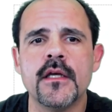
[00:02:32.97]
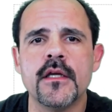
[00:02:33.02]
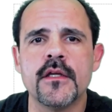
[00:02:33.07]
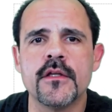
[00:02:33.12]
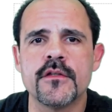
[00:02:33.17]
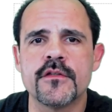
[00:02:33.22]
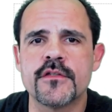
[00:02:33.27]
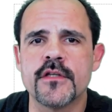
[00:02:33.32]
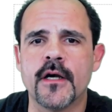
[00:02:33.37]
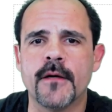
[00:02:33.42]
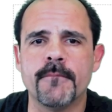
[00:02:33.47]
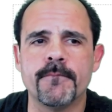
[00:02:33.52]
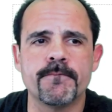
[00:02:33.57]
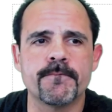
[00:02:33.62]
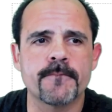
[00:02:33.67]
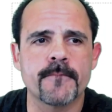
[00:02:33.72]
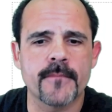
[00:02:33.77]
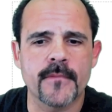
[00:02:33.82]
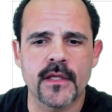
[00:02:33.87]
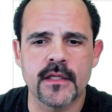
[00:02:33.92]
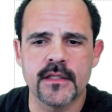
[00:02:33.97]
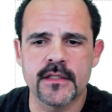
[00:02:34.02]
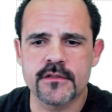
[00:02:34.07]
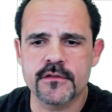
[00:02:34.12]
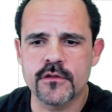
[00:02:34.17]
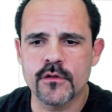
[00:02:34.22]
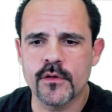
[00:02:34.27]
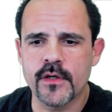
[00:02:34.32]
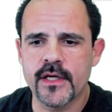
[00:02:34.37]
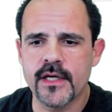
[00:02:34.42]
So let's
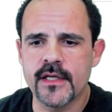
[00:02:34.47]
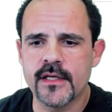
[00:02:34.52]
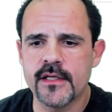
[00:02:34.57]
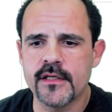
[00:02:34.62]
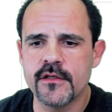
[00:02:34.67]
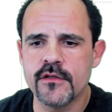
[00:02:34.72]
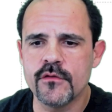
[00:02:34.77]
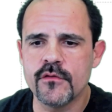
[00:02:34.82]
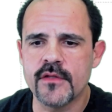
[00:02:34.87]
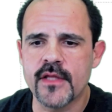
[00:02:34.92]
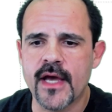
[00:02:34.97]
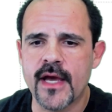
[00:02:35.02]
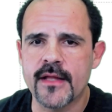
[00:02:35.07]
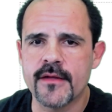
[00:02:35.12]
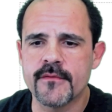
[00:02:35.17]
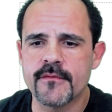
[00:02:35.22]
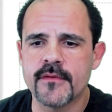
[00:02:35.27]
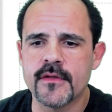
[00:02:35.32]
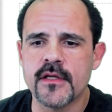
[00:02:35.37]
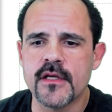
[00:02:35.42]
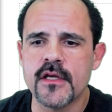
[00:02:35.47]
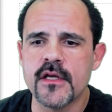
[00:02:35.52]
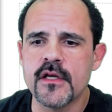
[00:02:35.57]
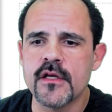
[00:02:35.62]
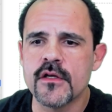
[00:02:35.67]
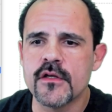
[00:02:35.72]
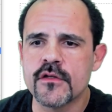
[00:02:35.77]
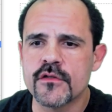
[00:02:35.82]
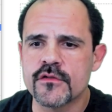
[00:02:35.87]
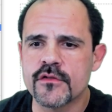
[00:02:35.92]
go ahead and do that.
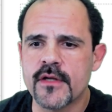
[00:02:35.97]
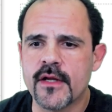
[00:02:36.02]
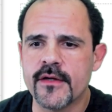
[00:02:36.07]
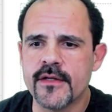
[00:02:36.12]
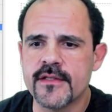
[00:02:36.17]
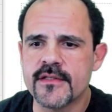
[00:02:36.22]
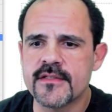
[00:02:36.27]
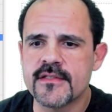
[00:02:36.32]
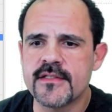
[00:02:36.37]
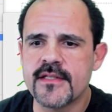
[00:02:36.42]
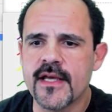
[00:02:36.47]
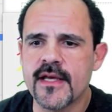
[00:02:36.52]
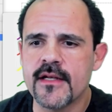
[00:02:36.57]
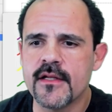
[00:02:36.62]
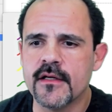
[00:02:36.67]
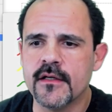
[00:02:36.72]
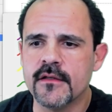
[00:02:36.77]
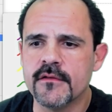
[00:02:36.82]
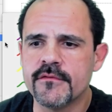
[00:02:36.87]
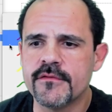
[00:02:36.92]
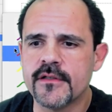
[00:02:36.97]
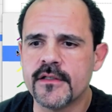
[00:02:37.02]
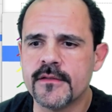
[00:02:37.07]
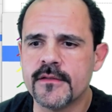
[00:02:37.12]
So now instead of